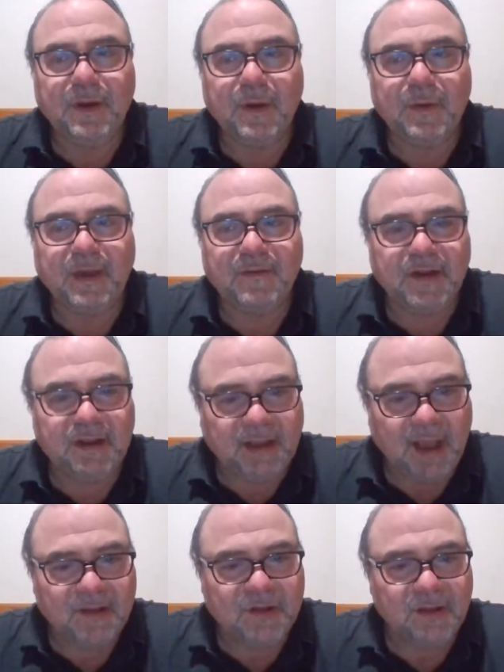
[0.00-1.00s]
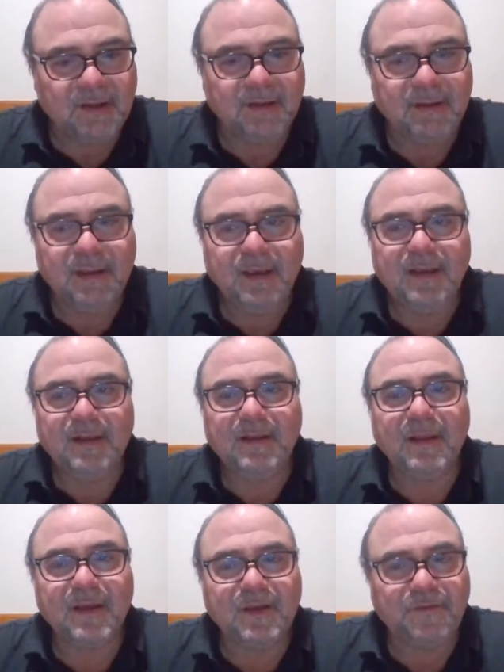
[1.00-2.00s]
know, giving attention
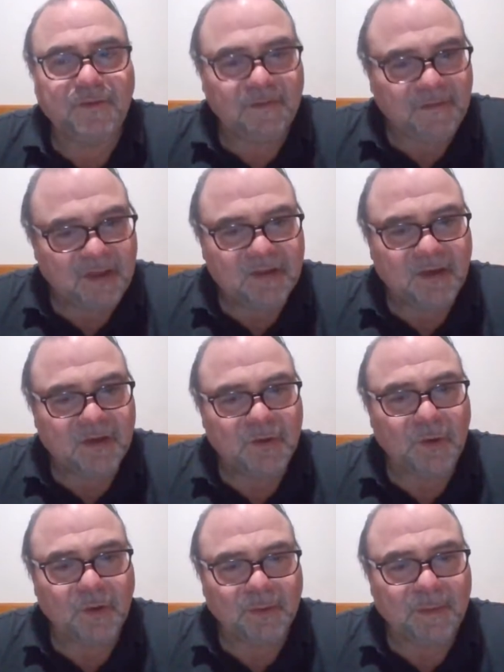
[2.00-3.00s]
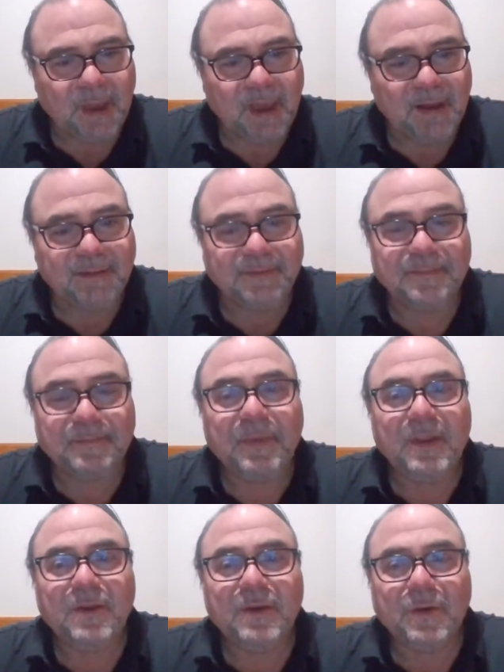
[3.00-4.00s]
to this 56-yeur-old man
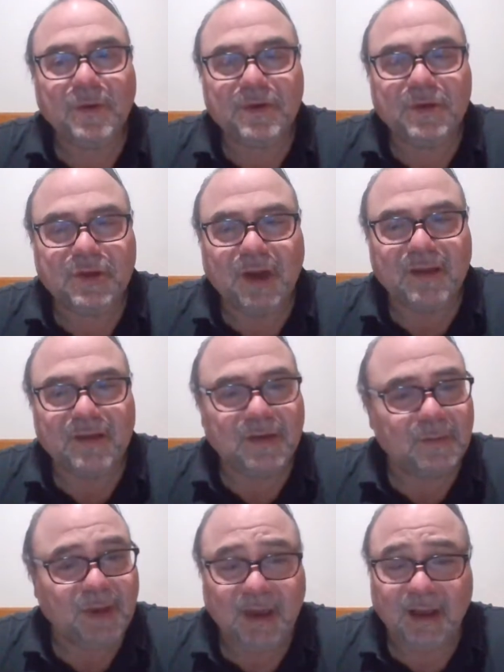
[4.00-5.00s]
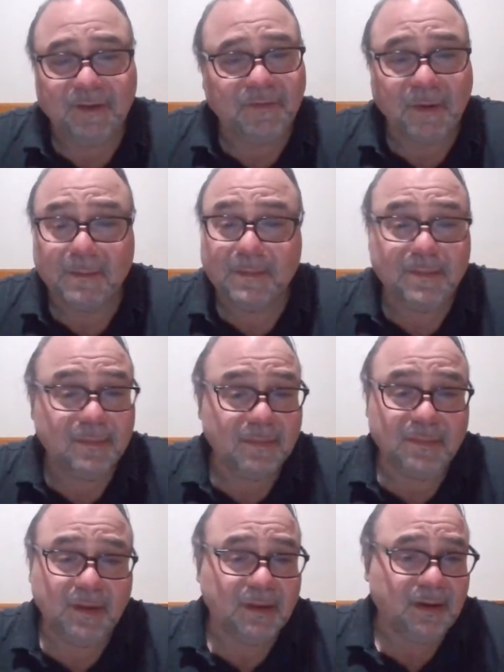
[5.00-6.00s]
who was just some kid from
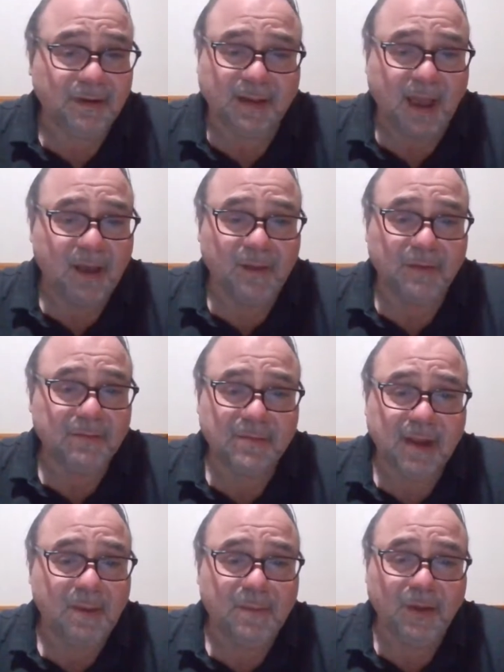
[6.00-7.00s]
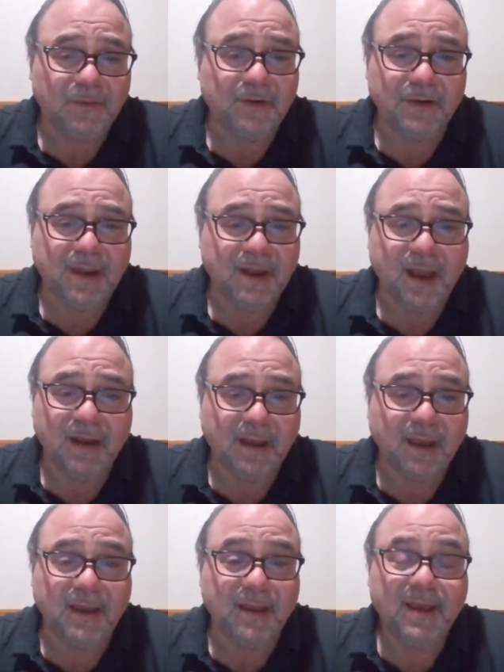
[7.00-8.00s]
a little town named Milford,
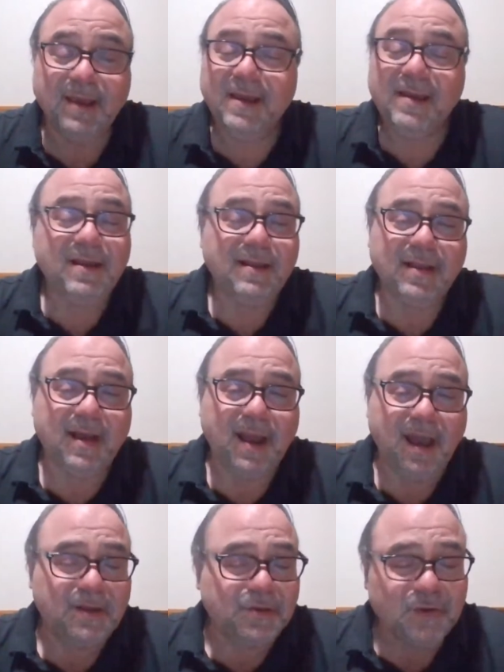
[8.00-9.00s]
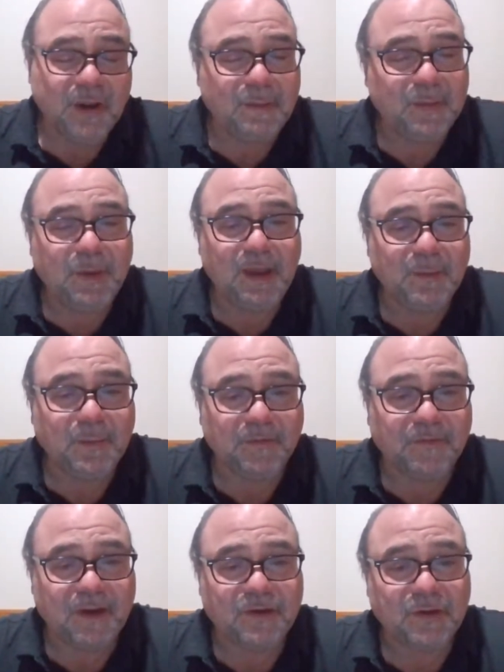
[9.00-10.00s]
Connecticut, that had a dream of being a
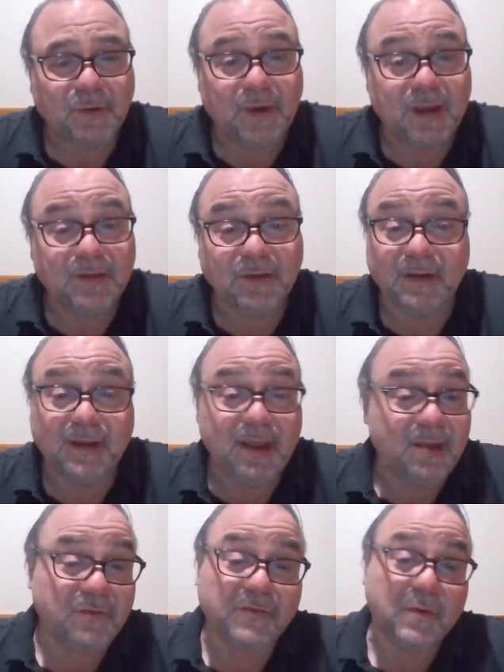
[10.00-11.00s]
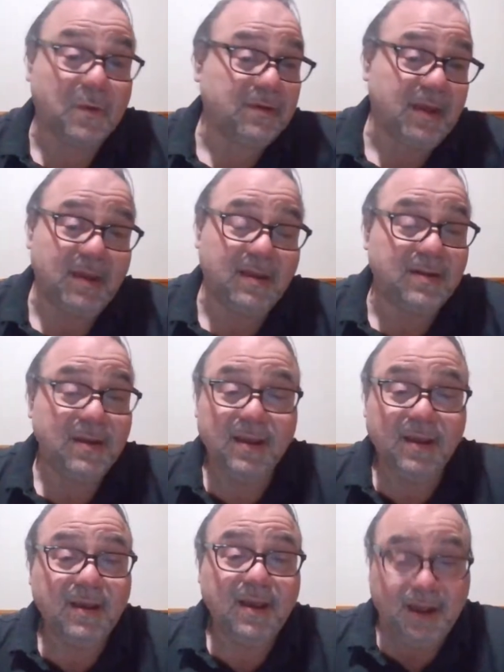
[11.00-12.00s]
professional wrestler at the age of 14.
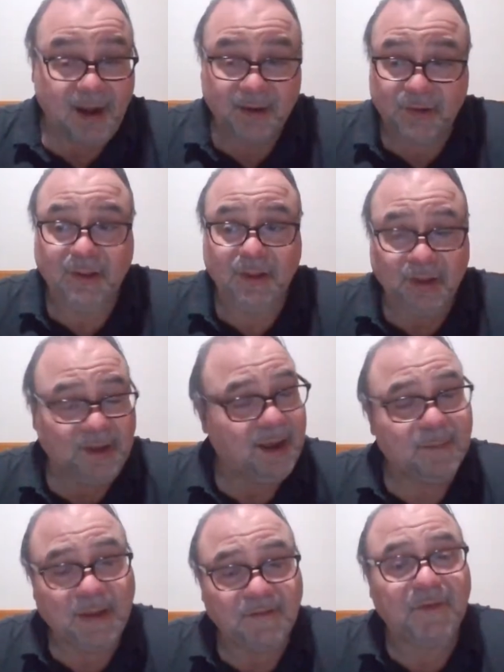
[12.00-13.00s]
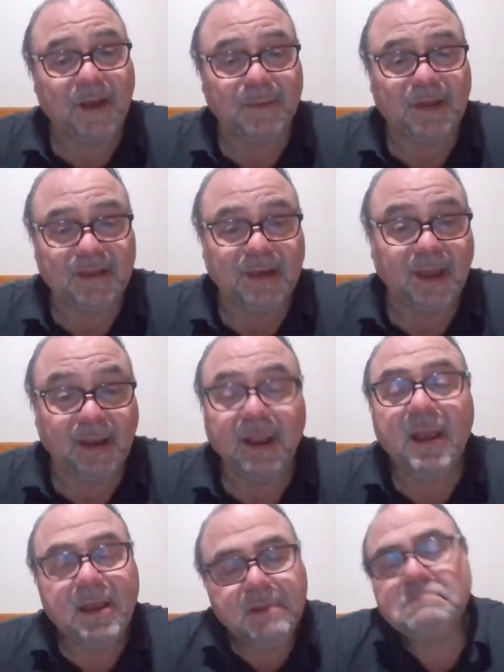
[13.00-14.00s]
And actually looking at my family saying,